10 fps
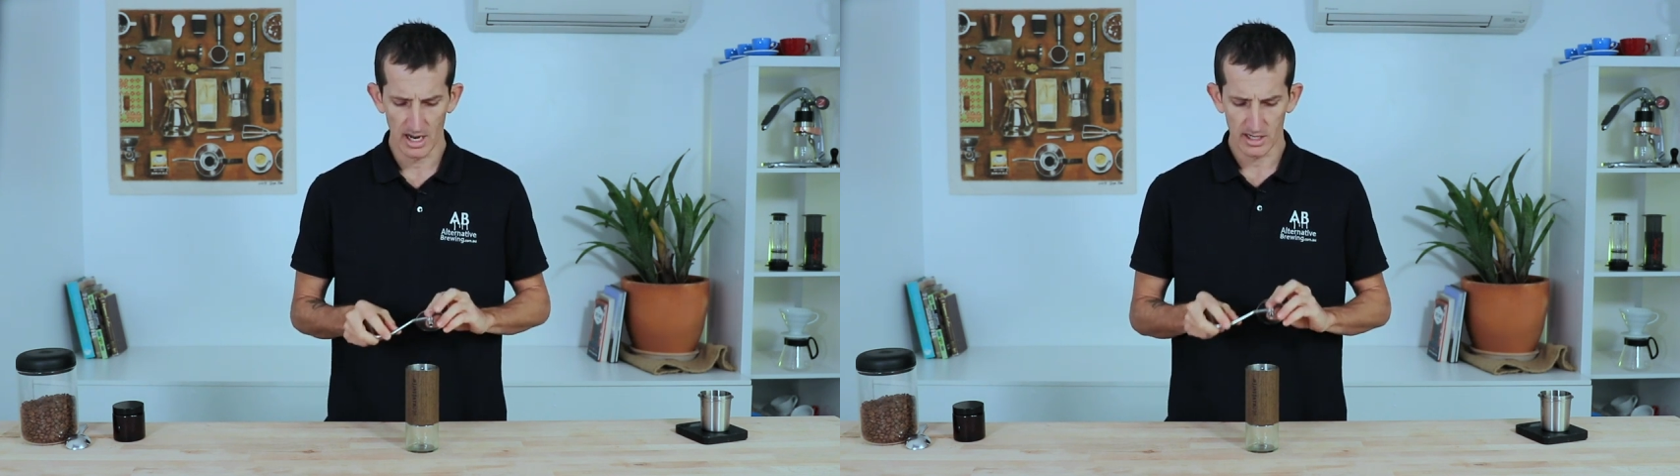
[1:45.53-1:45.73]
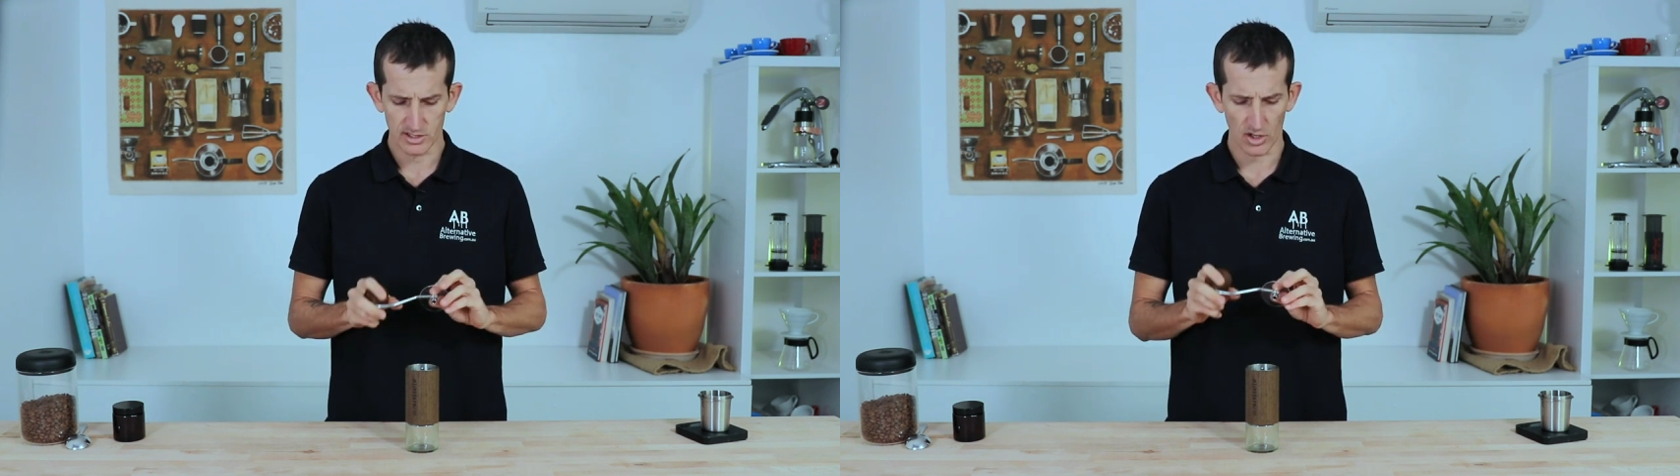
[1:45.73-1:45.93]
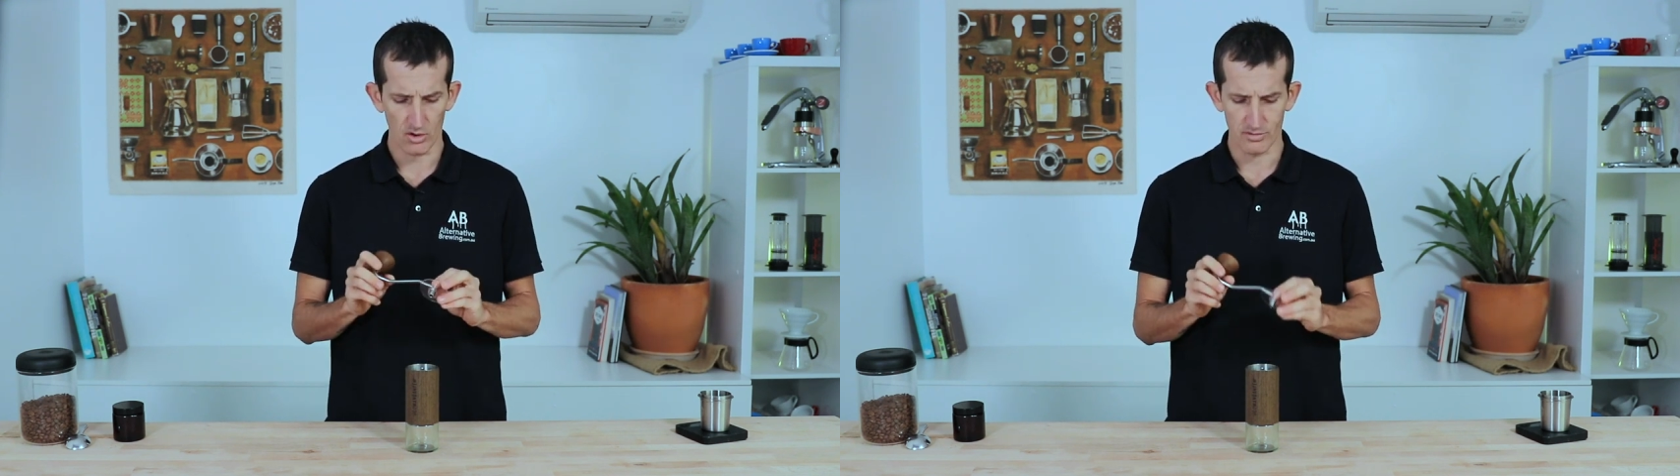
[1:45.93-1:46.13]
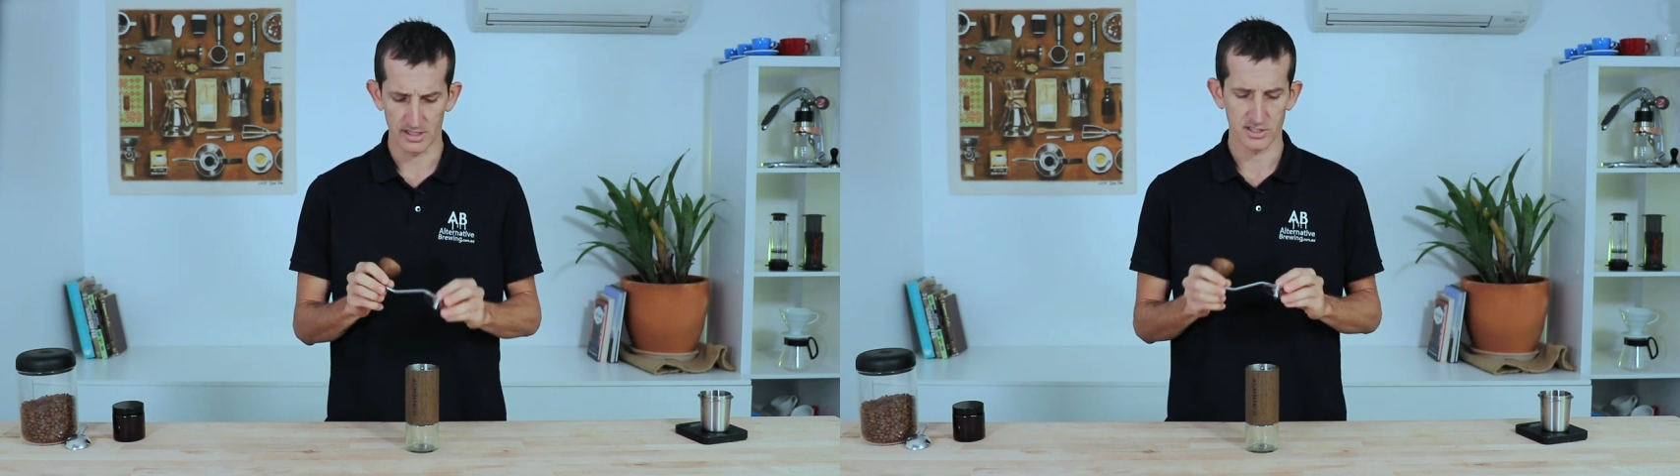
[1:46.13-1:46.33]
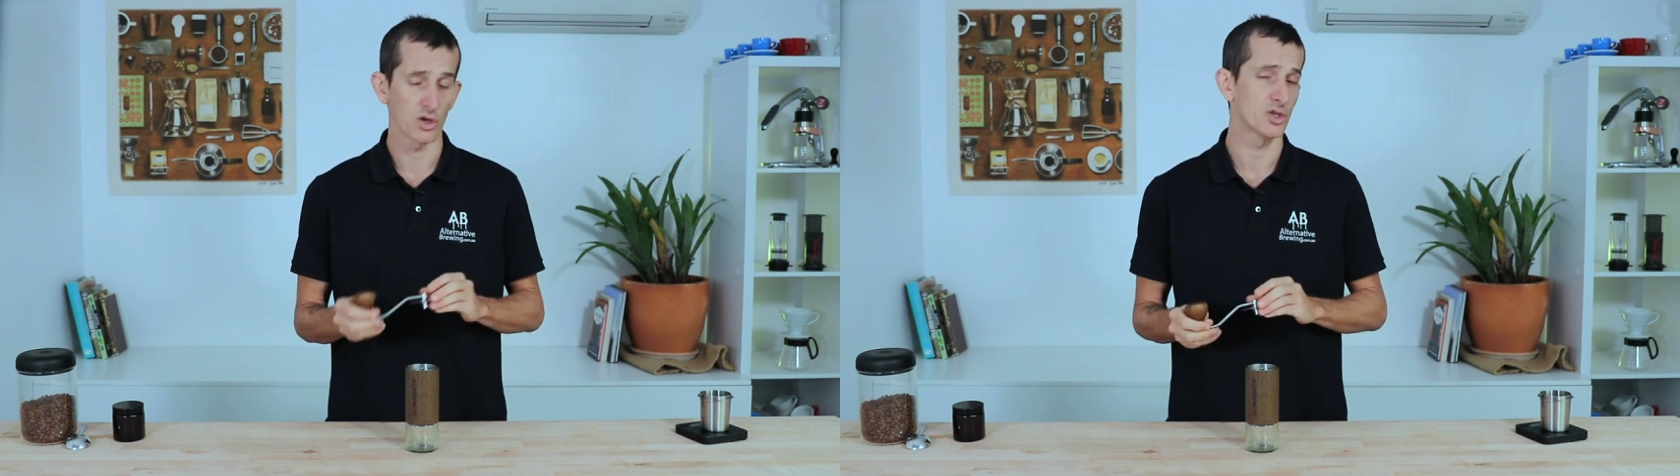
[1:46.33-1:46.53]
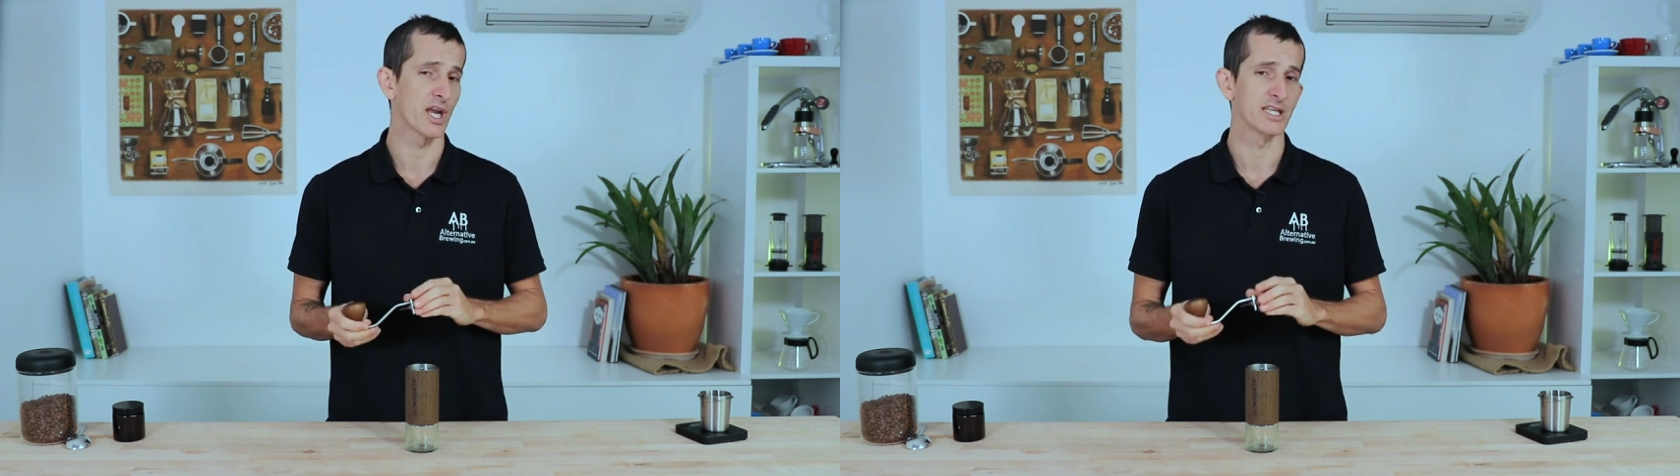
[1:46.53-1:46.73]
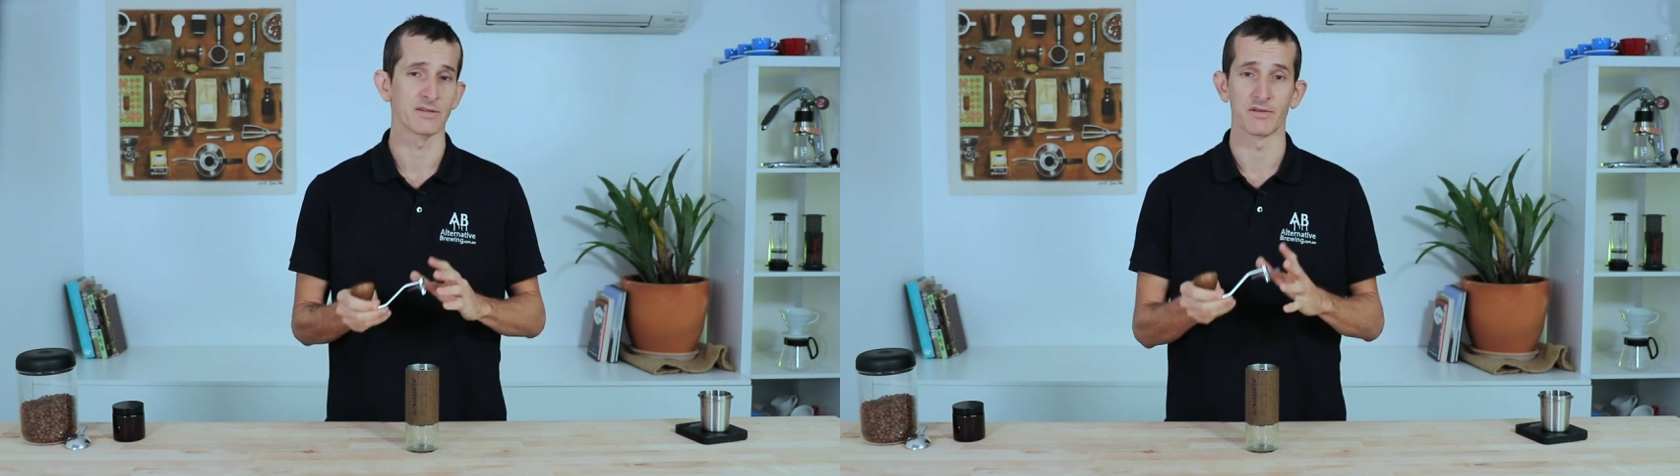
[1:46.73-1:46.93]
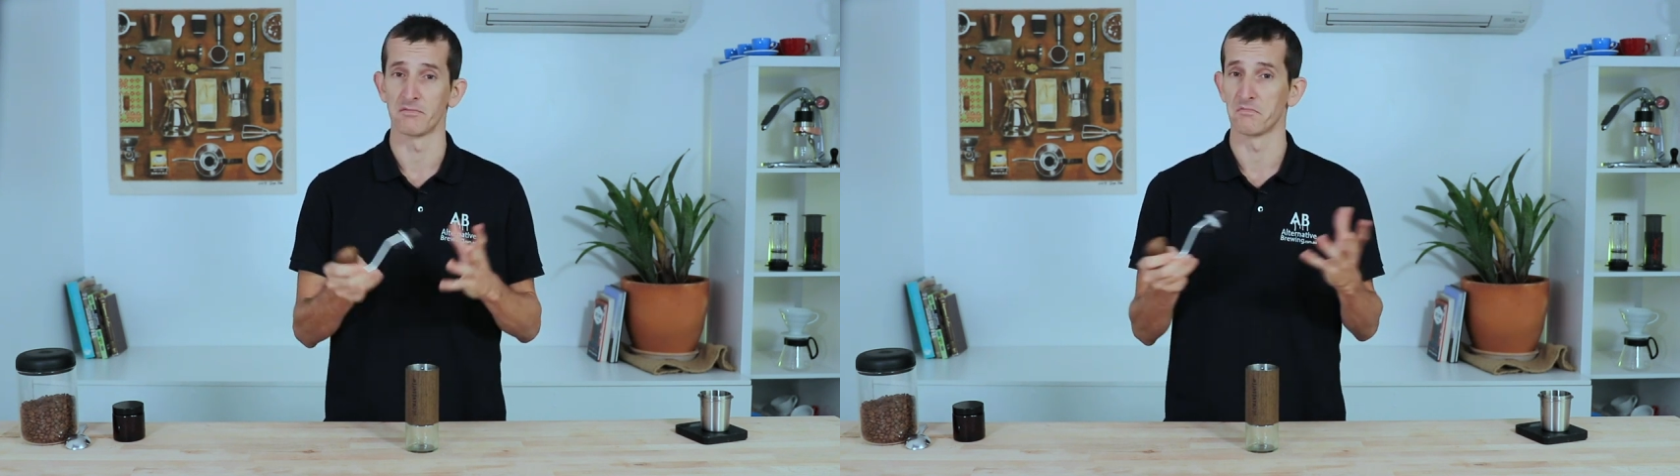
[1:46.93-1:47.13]
so there's no chance
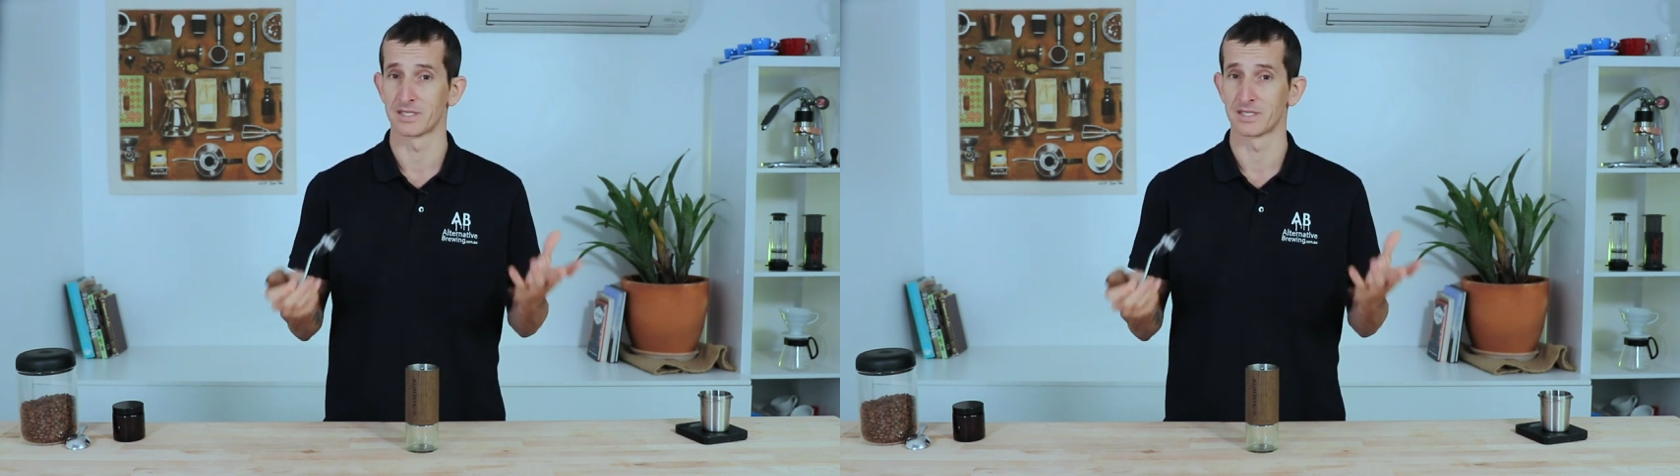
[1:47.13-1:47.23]
of it